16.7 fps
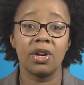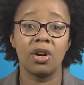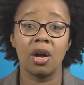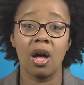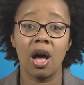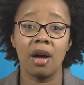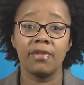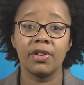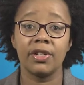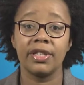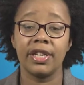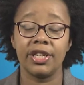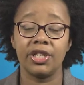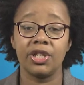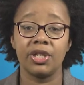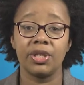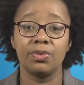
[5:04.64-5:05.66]
on
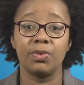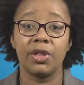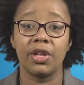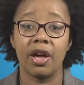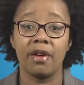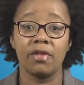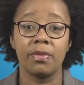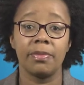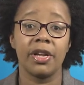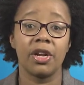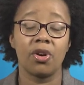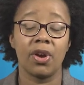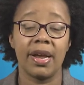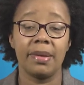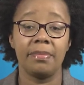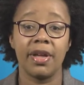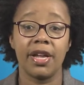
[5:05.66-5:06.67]
conversations with government
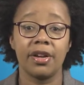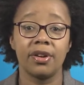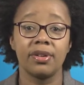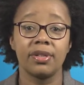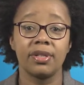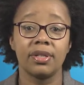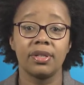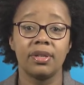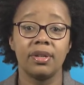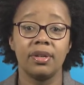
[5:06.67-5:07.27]
grant makers.